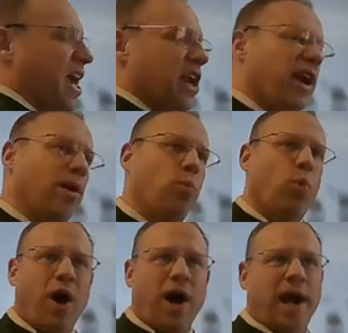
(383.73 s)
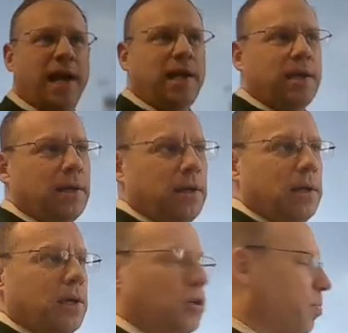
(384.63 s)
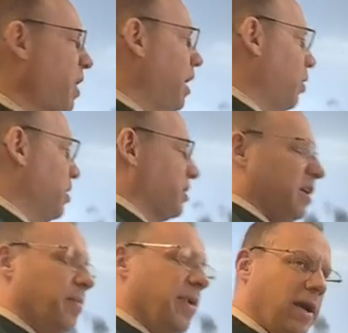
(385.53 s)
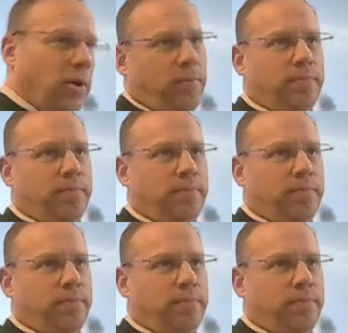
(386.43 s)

and a Y, you're biologically a male.